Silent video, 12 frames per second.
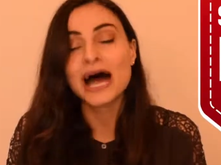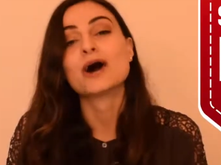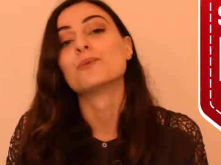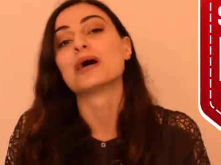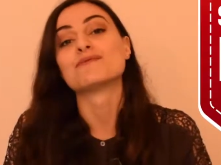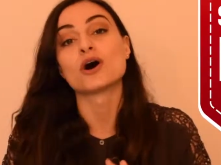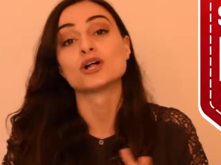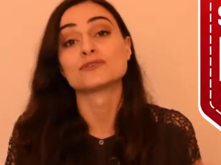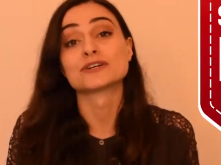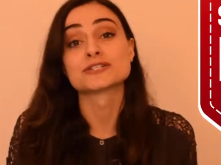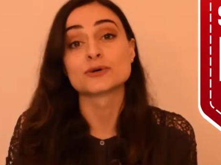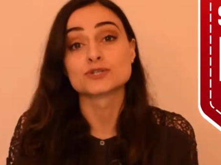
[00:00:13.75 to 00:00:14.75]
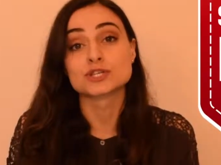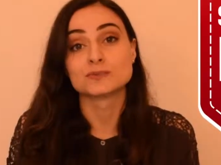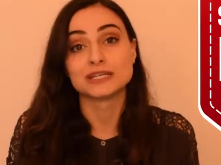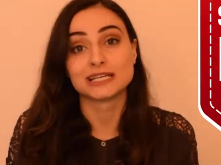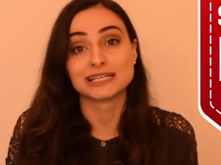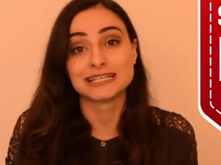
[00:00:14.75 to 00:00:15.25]
We have all of our social
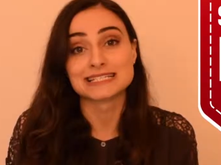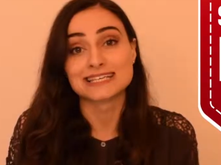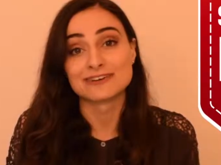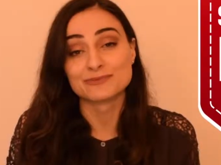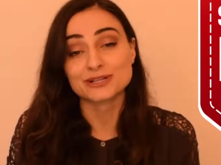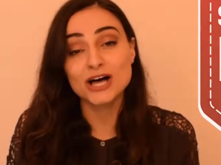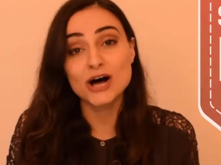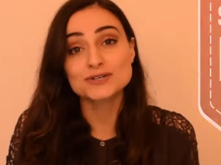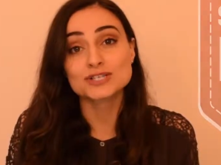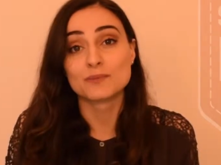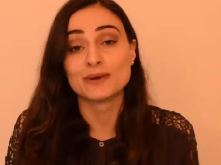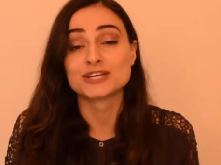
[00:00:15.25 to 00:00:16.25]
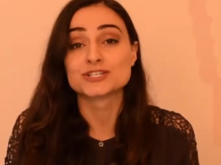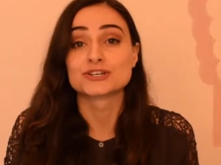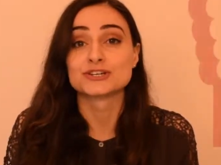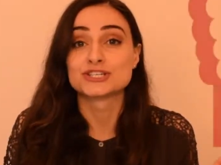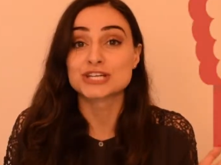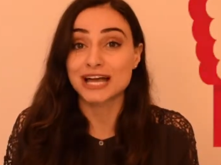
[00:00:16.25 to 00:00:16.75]
media links down below, so make sure
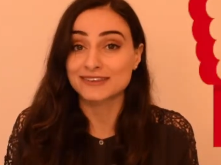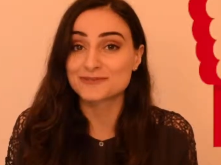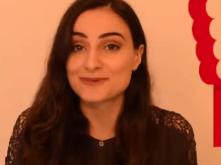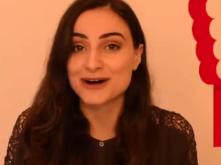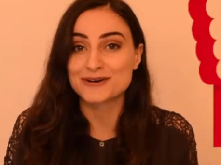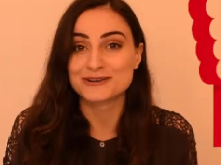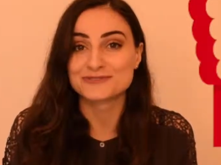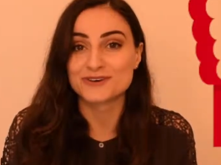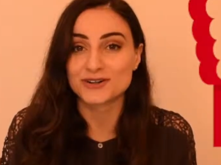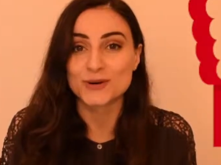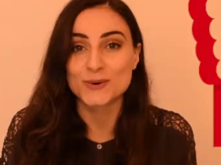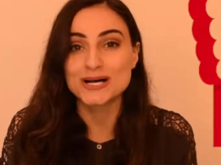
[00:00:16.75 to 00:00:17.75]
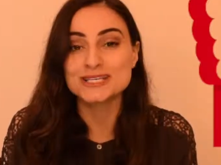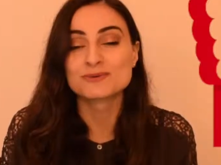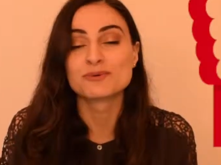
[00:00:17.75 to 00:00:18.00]
you check them out and follow us.